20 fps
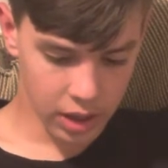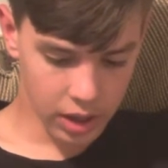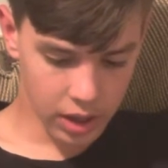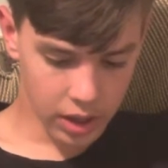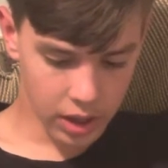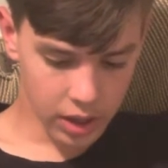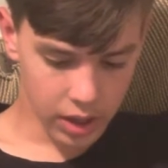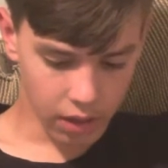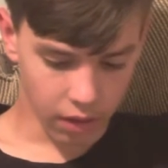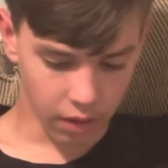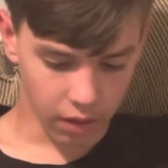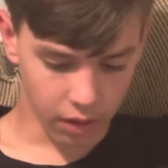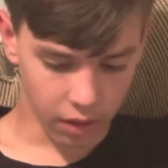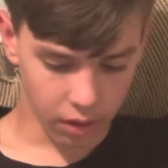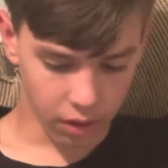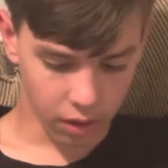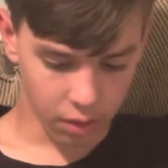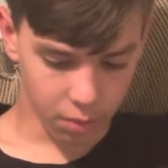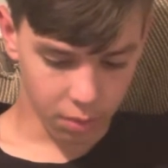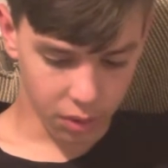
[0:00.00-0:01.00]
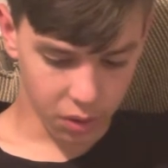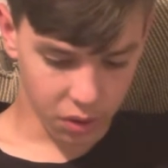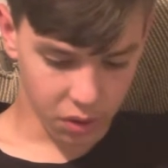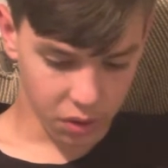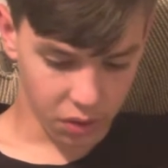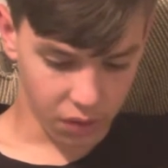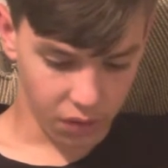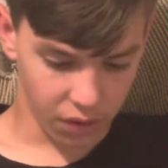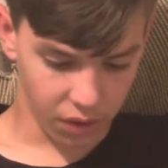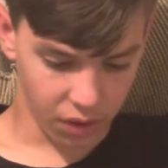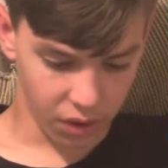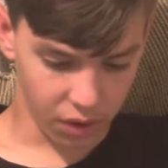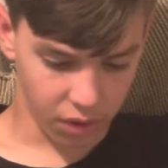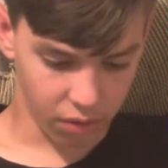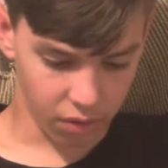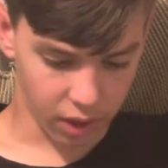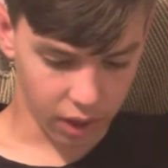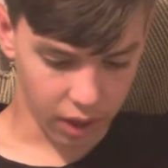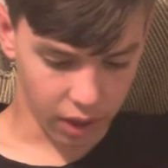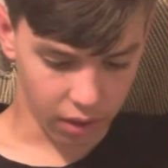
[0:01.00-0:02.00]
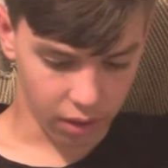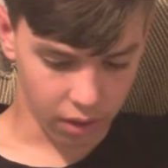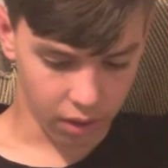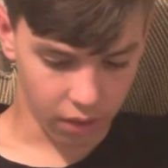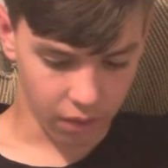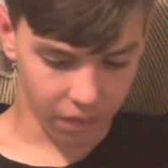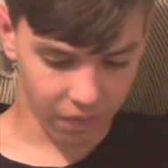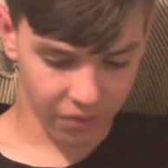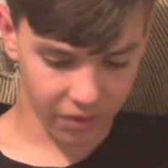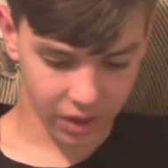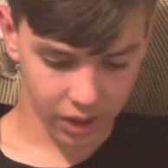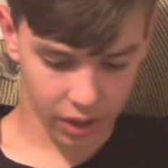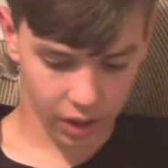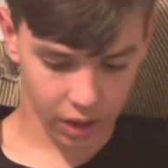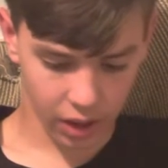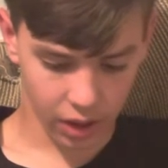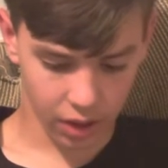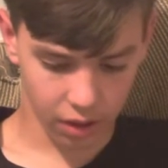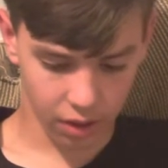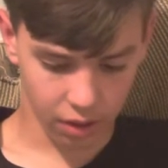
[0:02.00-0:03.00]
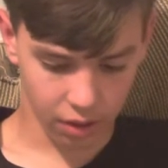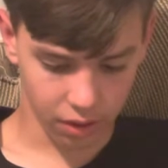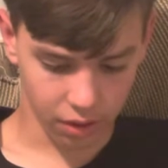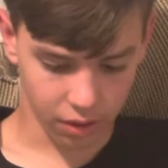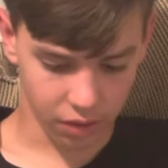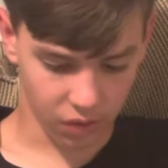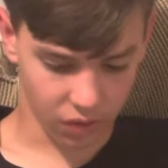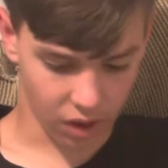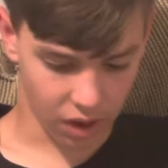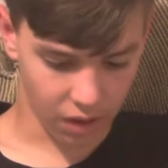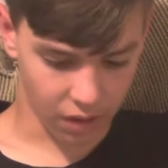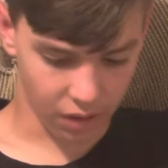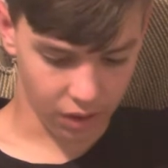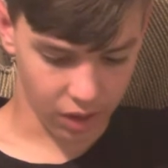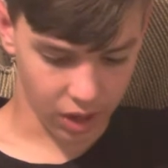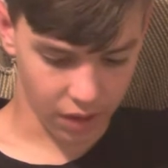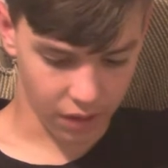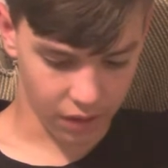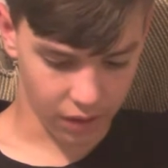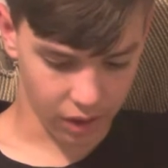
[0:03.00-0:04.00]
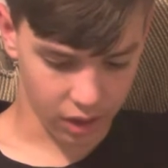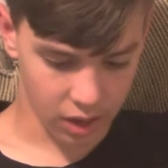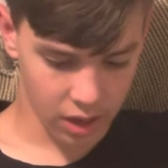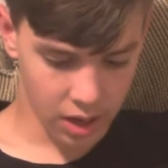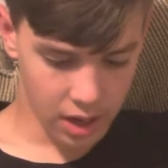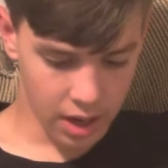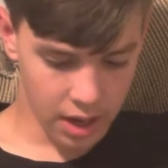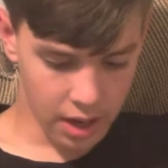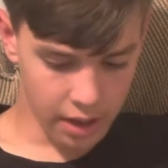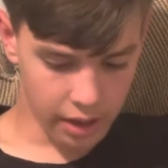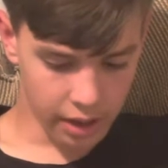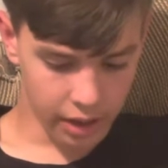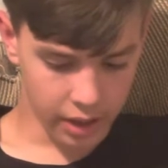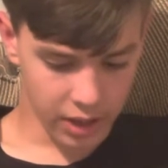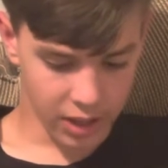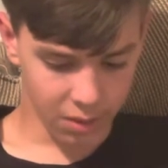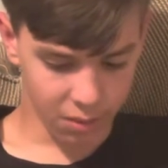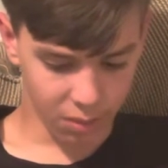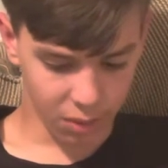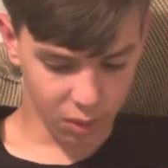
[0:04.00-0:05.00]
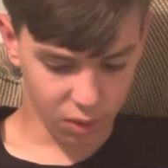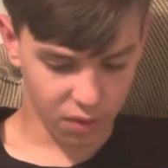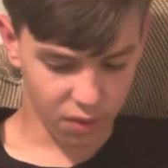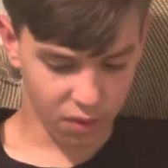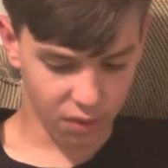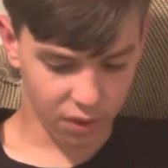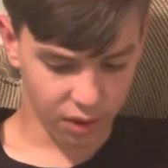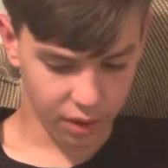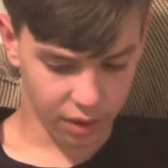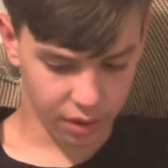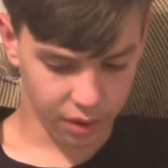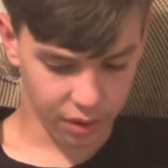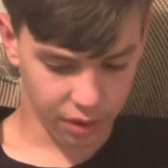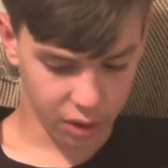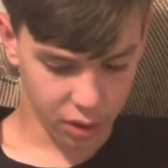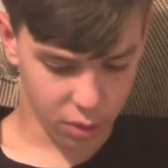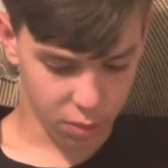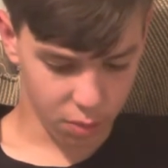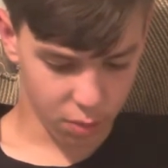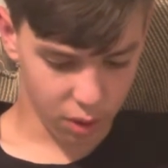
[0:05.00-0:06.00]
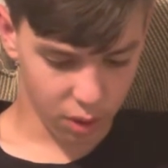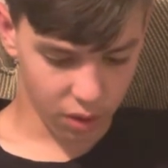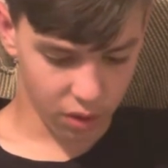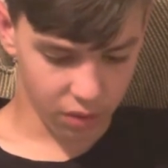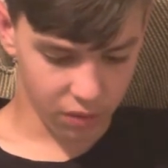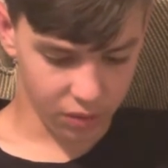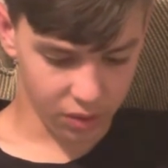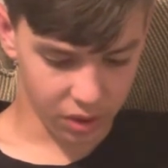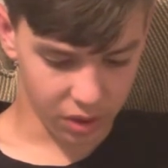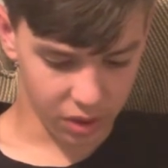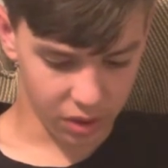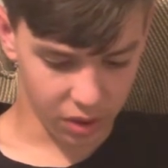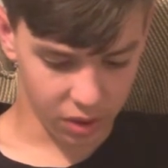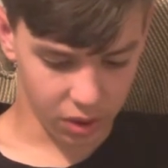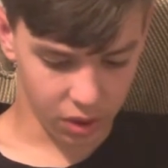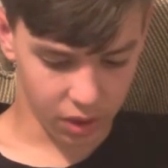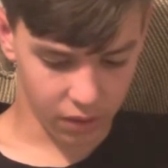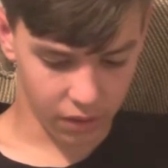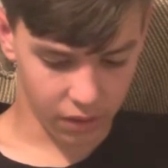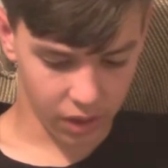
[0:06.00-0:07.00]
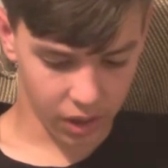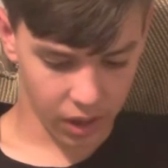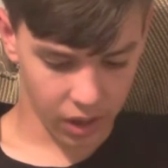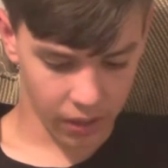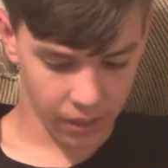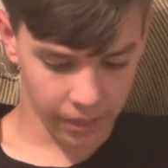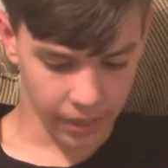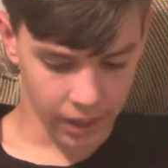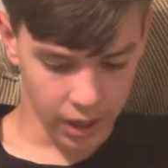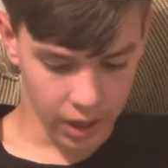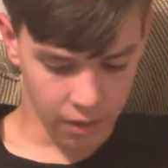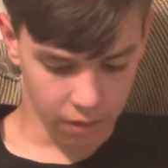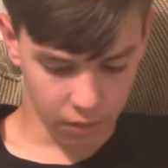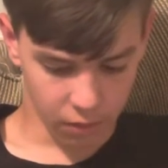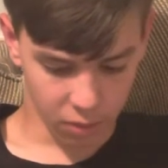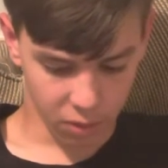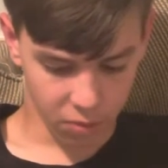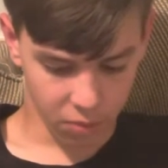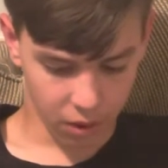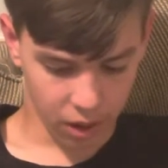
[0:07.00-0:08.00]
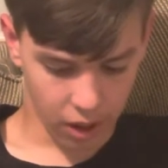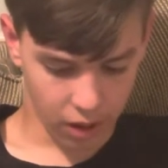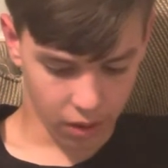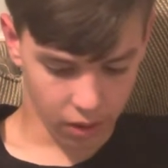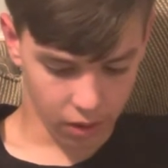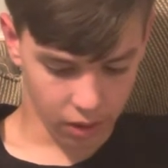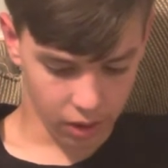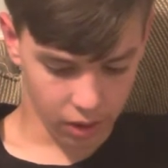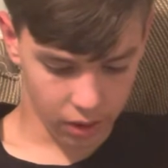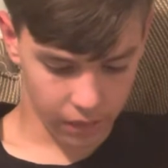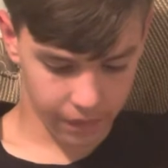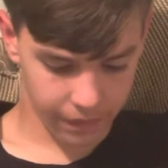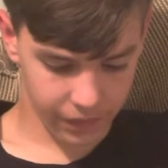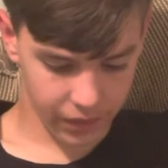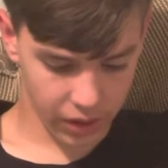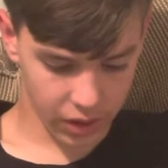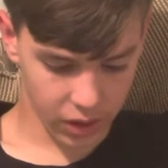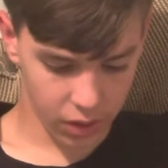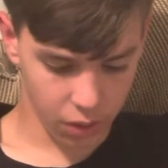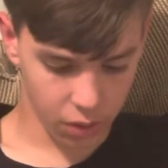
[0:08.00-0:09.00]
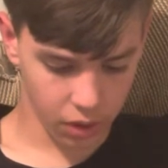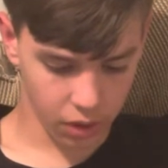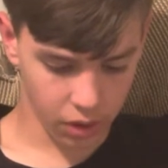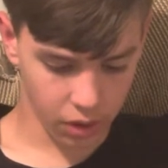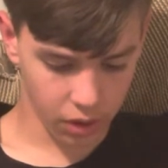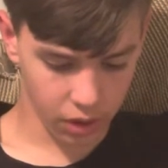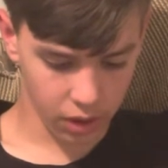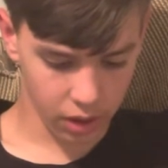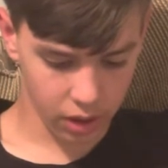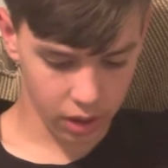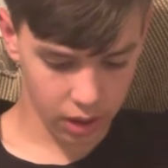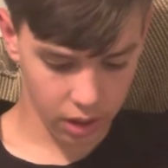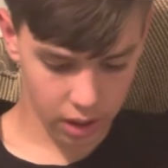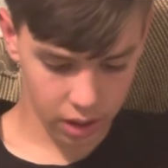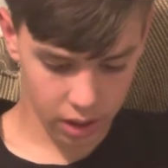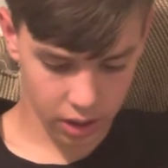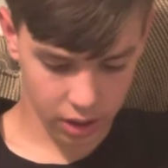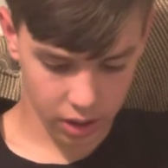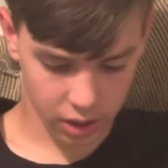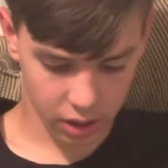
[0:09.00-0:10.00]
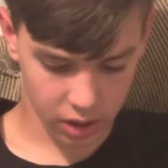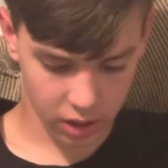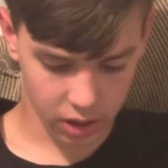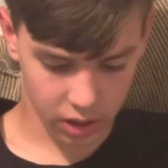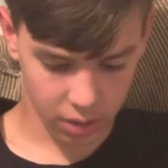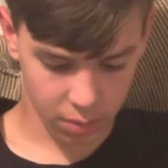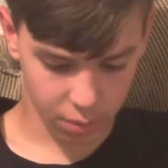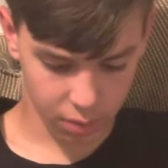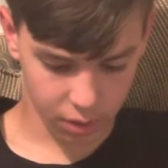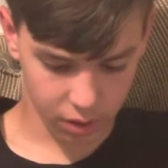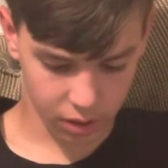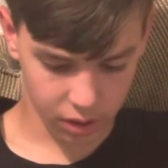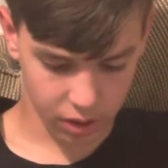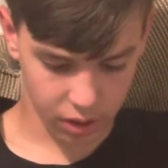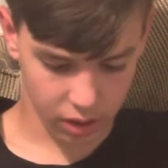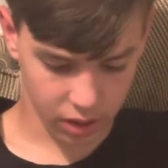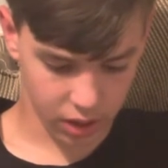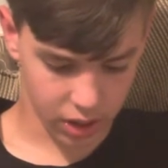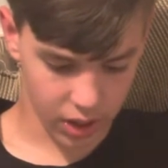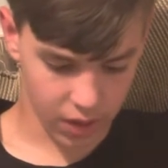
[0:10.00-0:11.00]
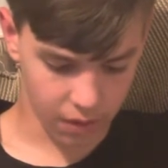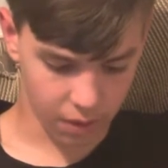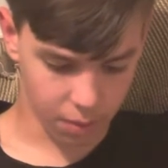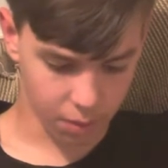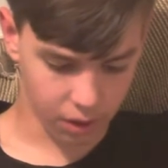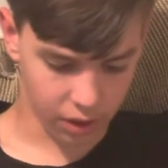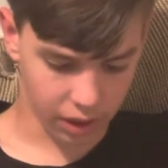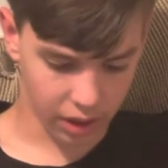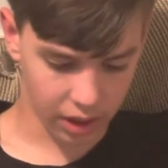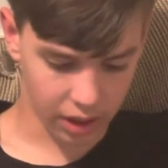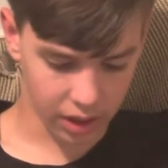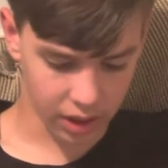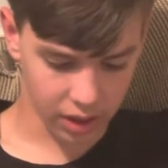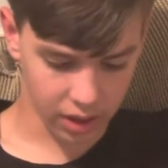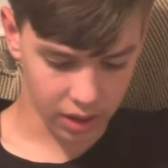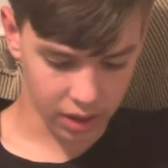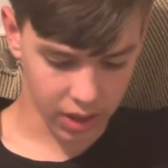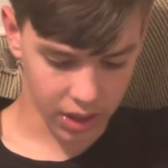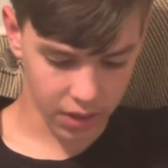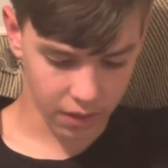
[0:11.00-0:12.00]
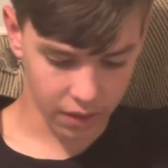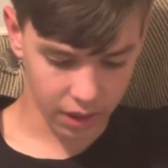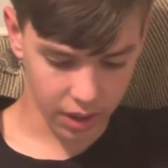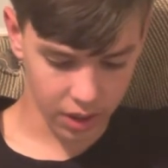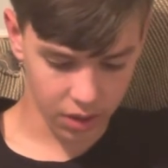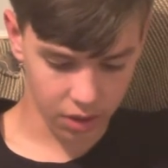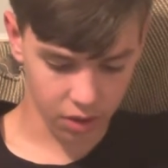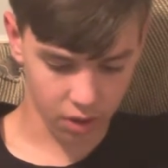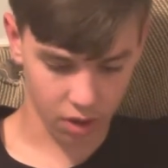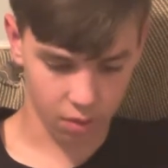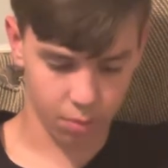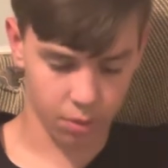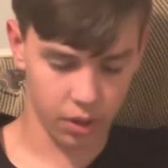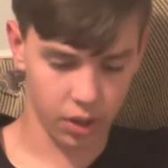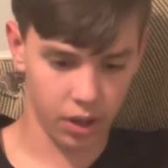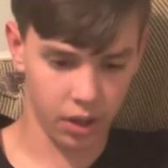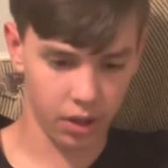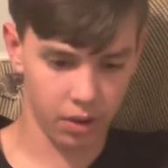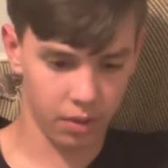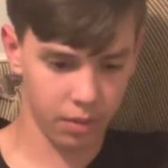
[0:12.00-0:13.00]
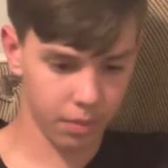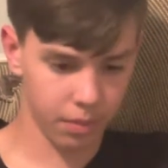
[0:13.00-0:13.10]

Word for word: seven golden bowls filled with the wrath of God who lives forever and ever. Then the temple was filled with smoke from the glory of God, from his power. No one could enter the temple until the seven plagues of the seven angels are completed.